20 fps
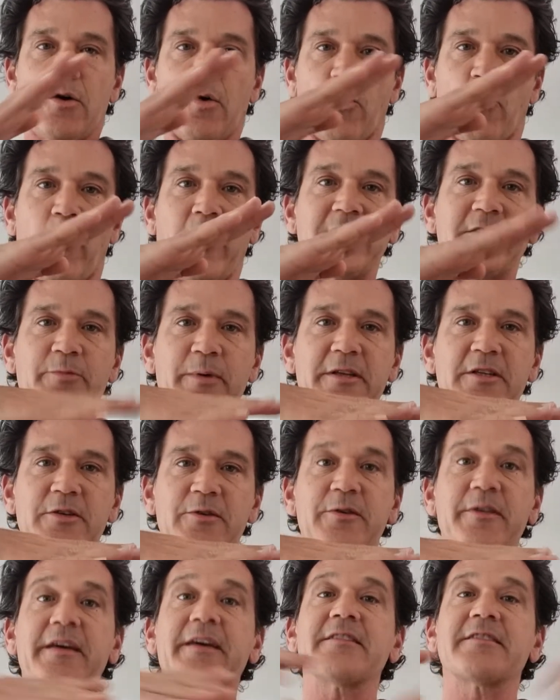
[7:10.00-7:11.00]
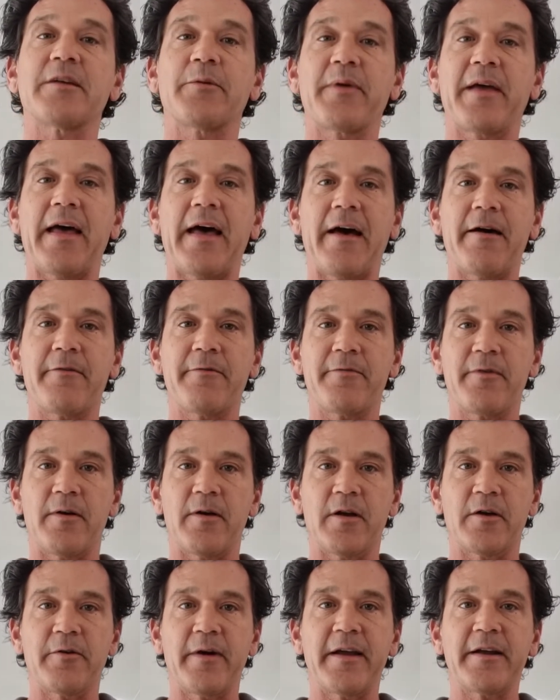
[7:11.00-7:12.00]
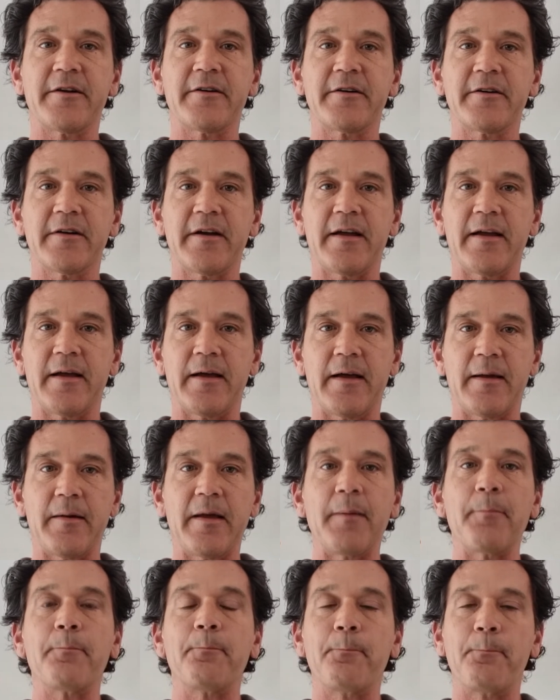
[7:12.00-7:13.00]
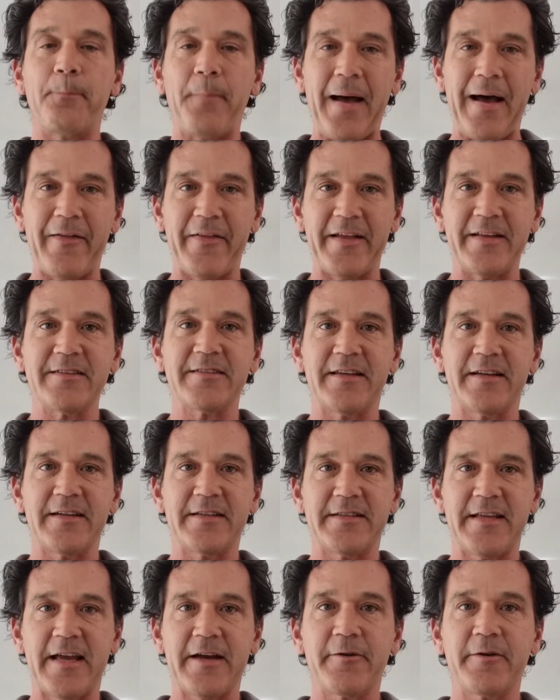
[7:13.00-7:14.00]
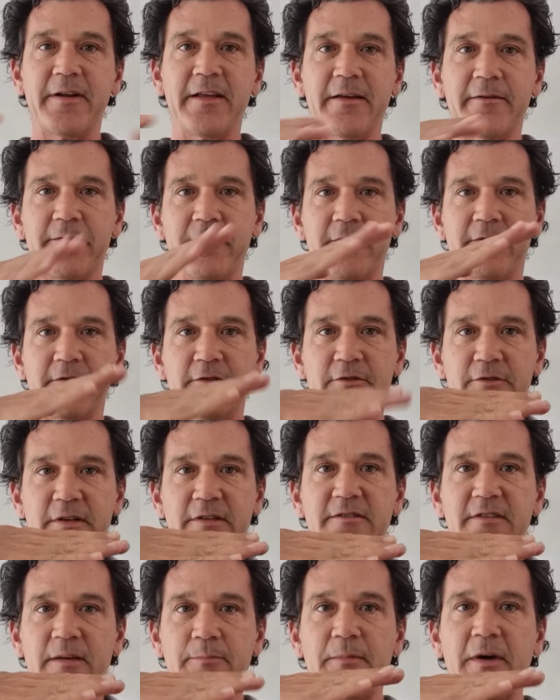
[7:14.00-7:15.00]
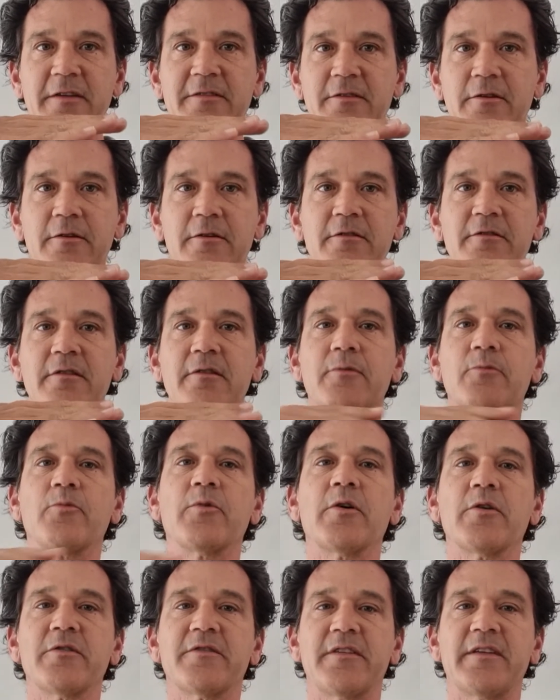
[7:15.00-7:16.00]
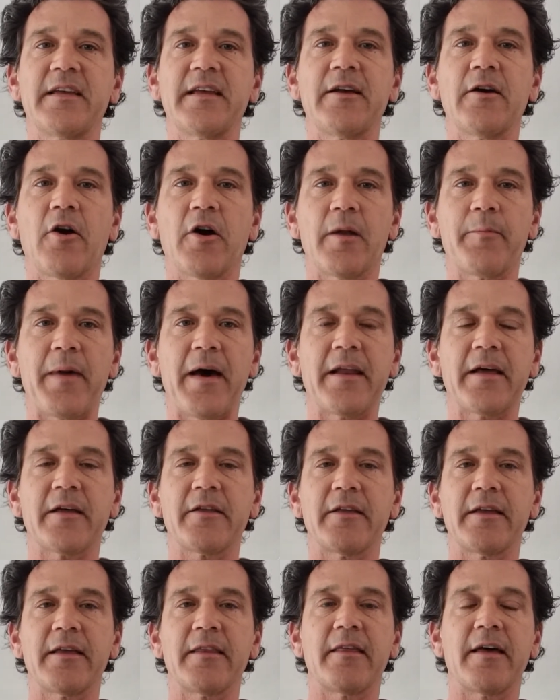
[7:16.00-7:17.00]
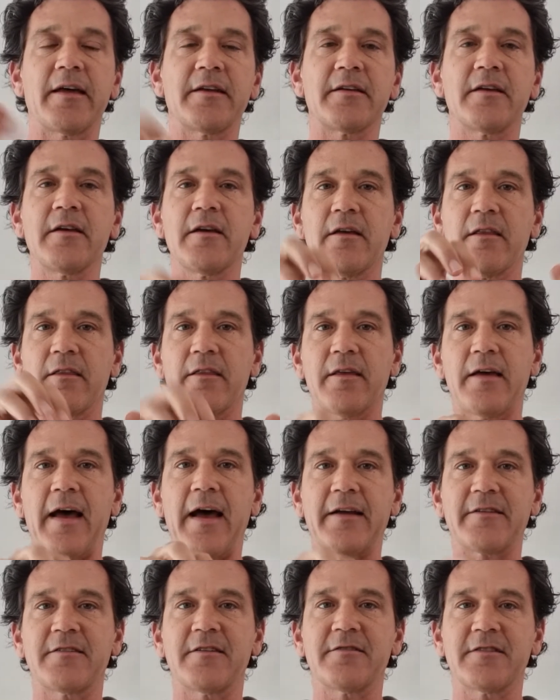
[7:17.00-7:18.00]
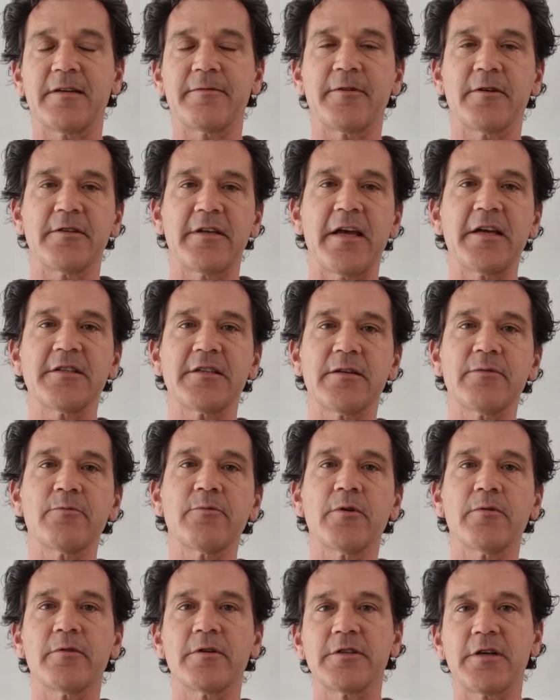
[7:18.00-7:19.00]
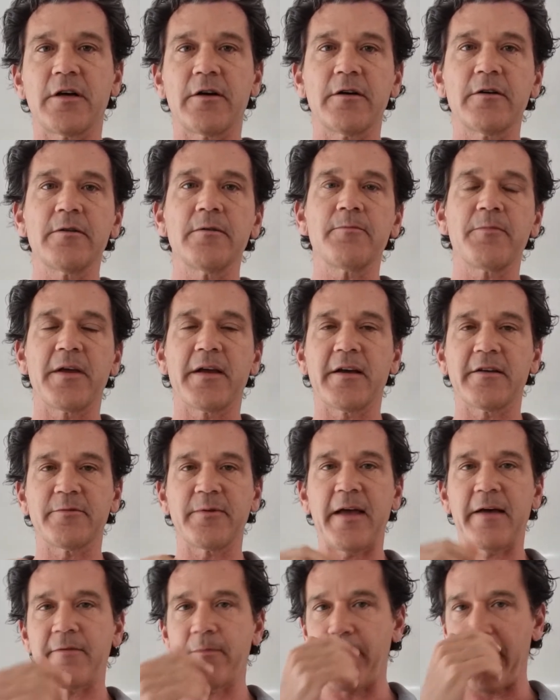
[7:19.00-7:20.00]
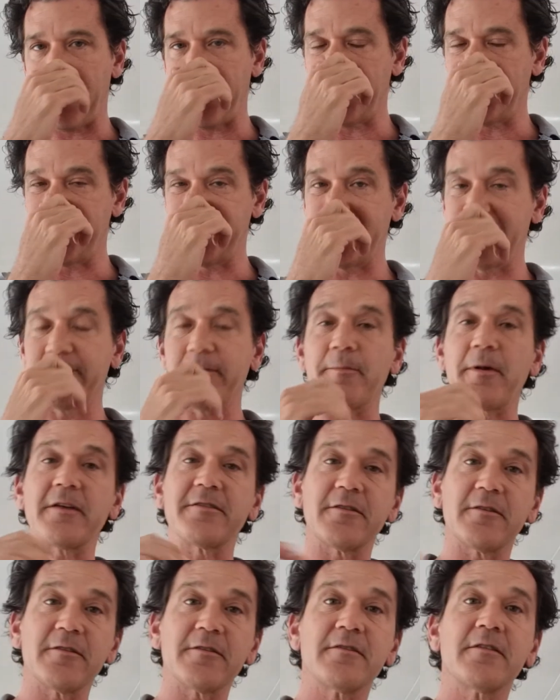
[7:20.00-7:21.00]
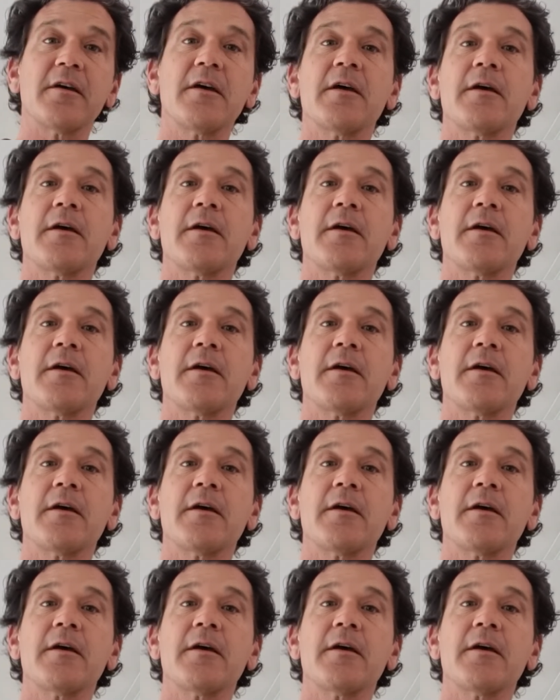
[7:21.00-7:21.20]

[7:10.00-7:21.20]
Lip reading: once we do this and we have a greater balance and integrity of those intrinsic muscles, we'll see automatically that the axis of rotation will return because we have a balance of the muscles